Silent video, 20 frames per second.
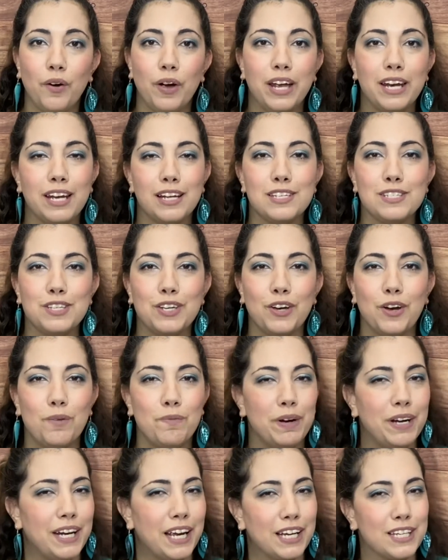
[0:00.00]
and I'll see you on
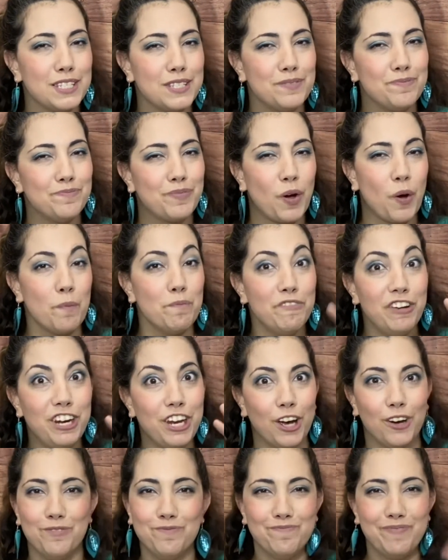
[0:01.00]
my next
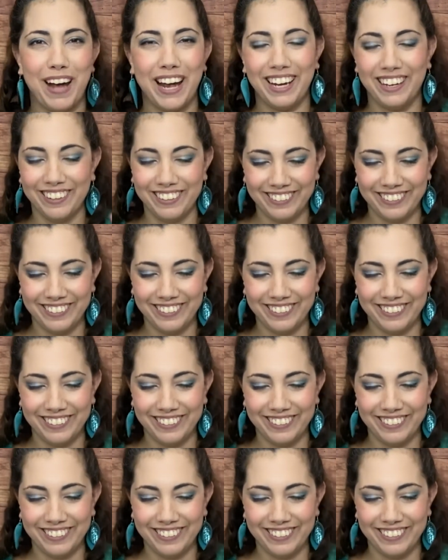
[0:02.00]
video. Bye.